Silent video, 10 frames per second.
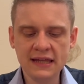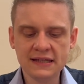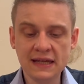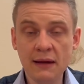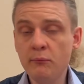
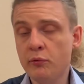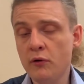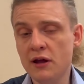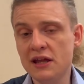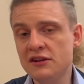And an
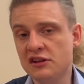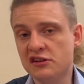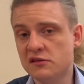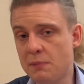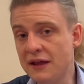emperor is
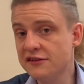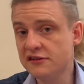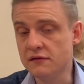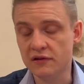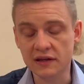
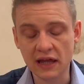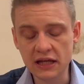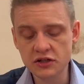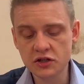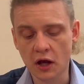expansive in
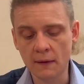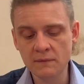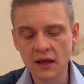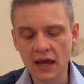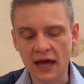nature.
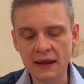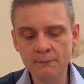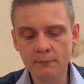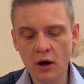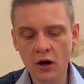An
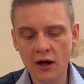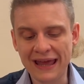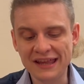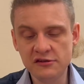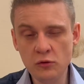
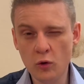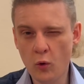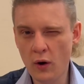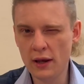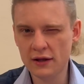empire is
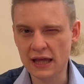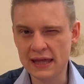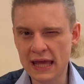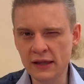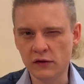not quite like
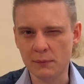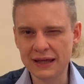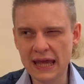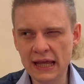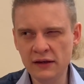a
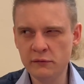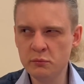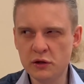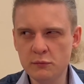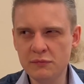kingdom. A
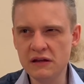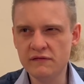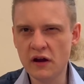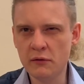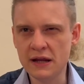kingdom can
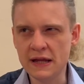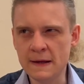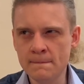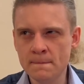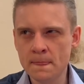be
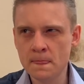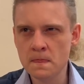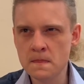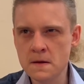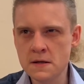very
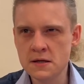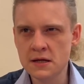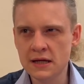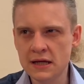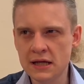
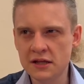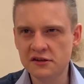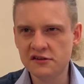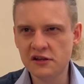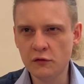
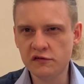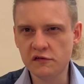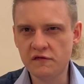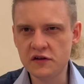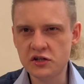
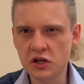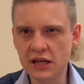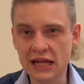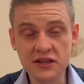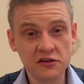
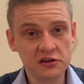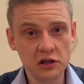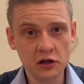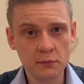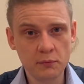self-sufficient,
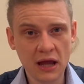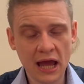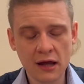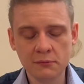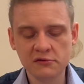insular
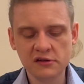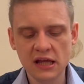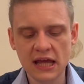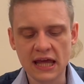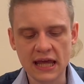perhaps.